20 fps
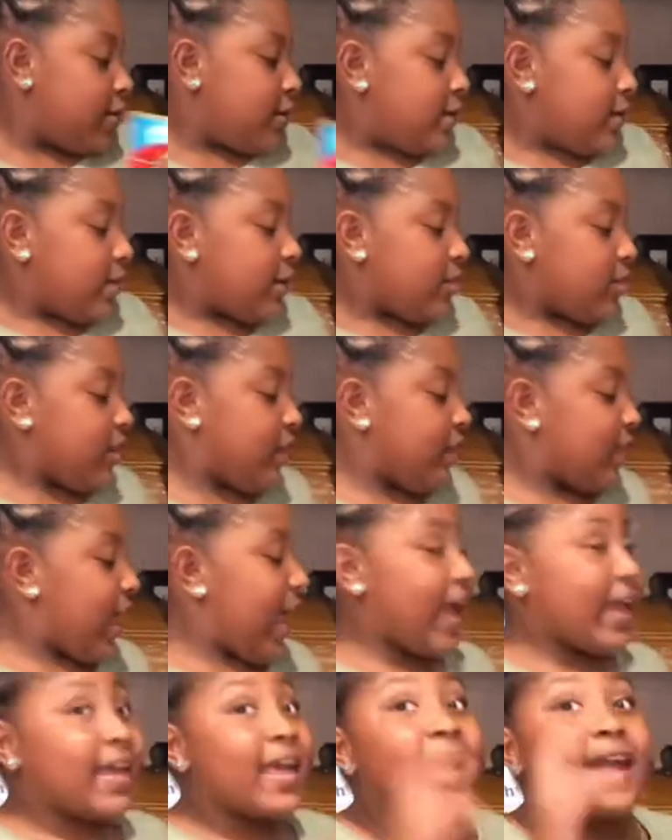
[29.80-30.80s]
Since I
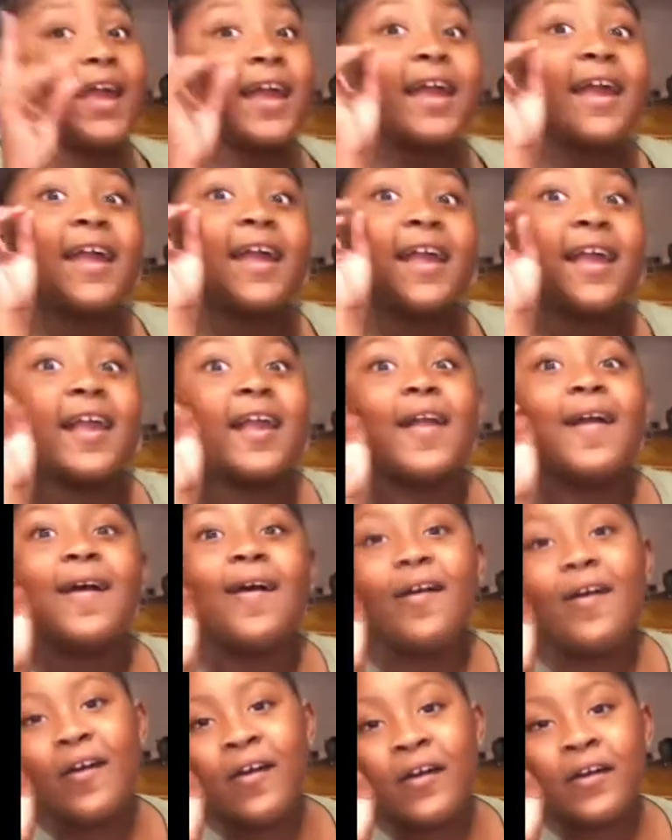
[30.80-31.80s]
can't
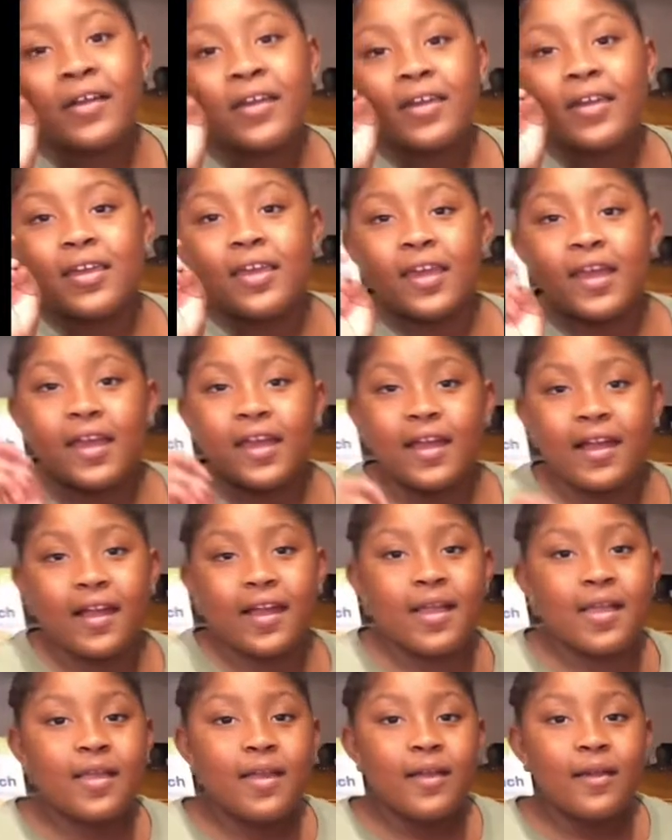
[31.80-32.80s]
cook yet,
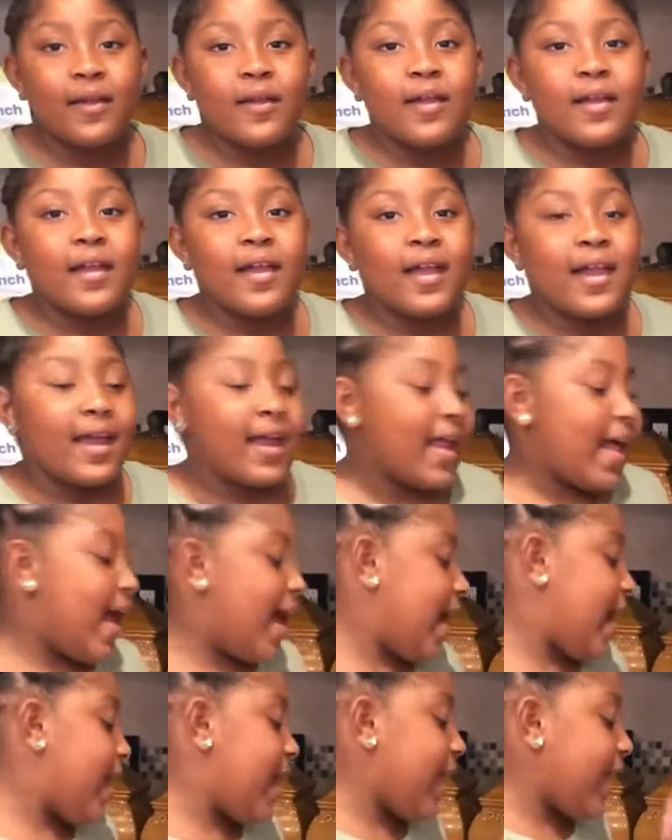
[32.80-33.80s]
I
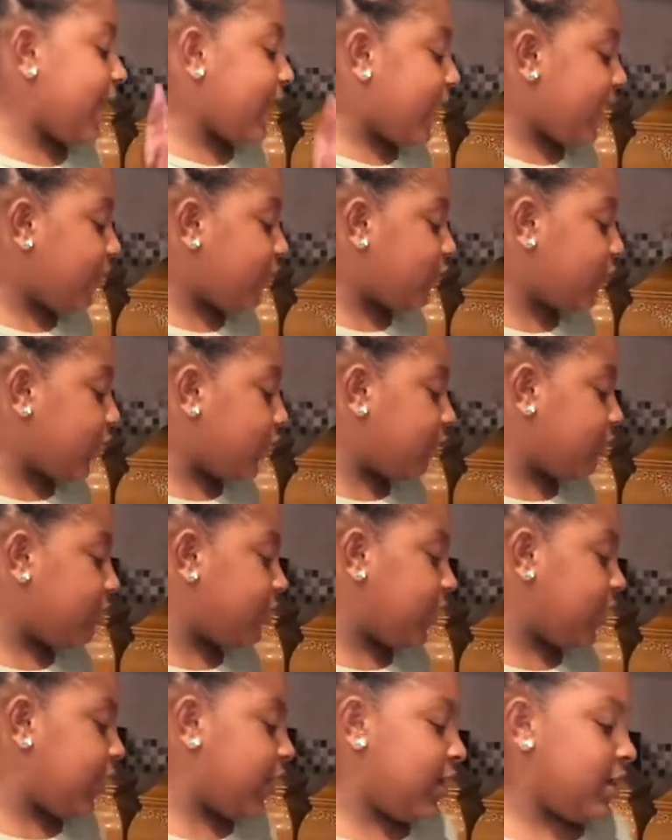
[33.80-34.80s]
have to use the
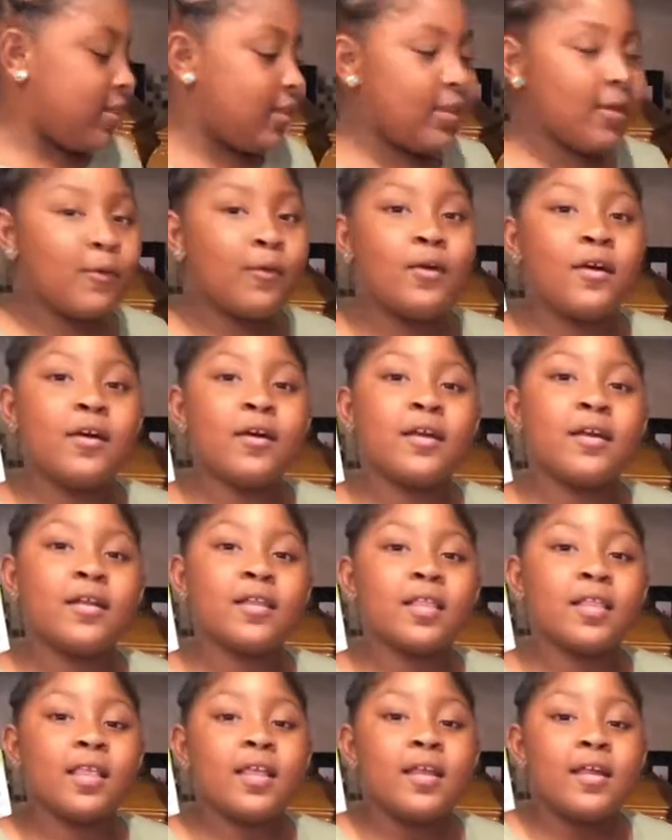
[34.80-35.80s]
easy ones,
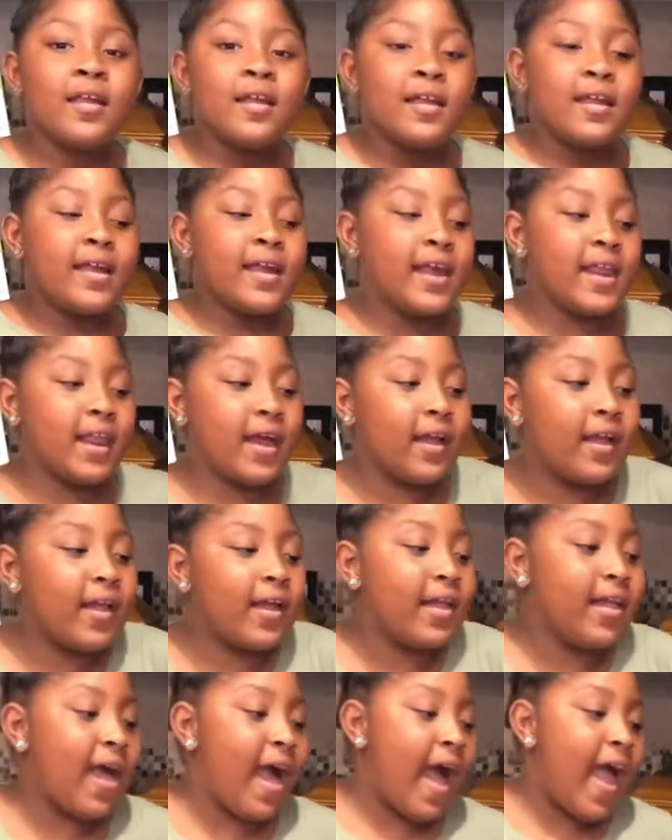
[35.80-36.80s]
and
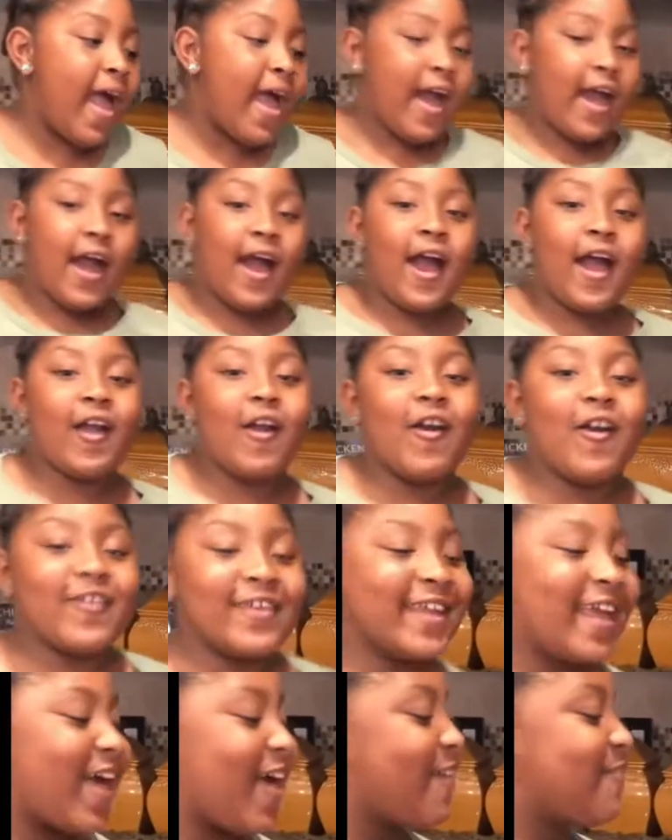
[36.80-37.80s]
I already
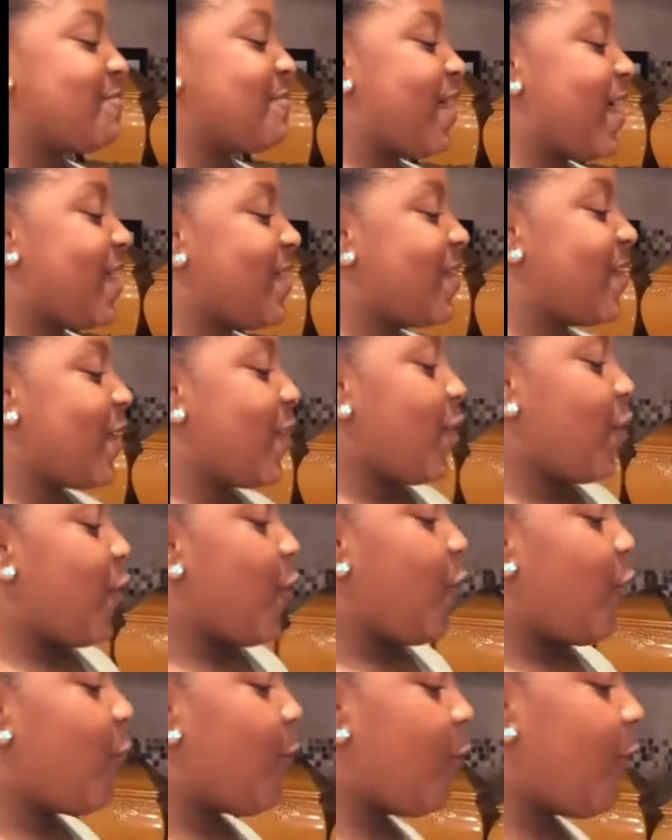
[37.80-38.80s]
have my
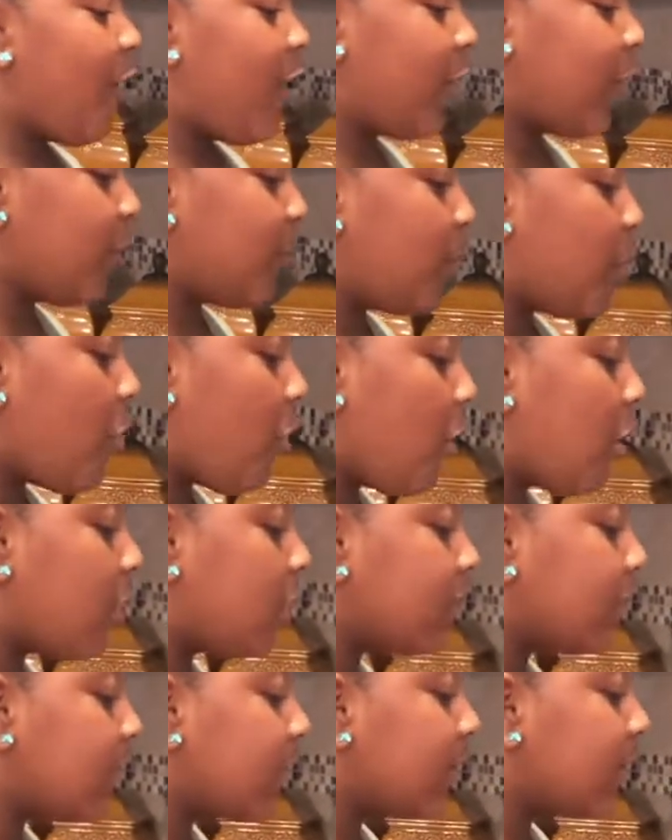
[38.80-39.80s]
water
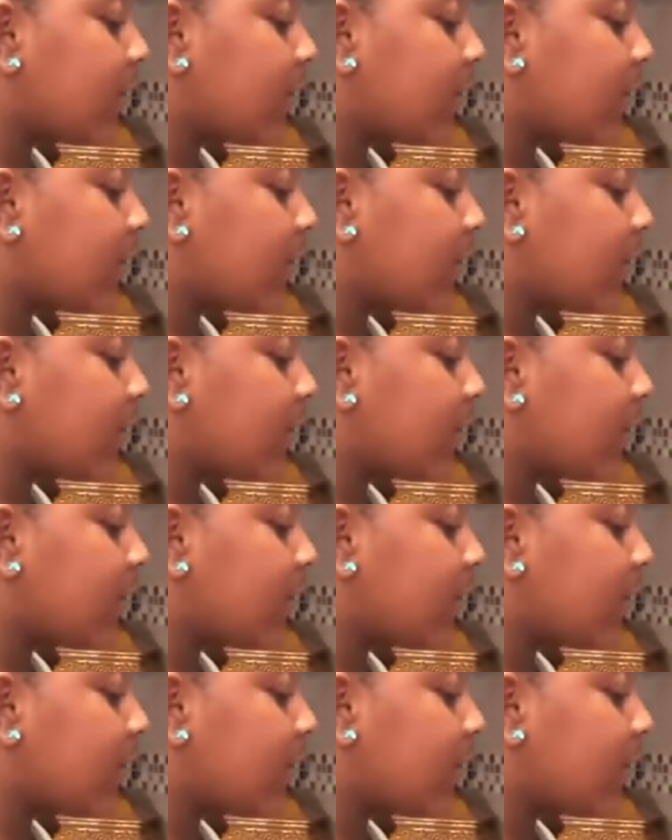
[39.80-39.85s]
boiling.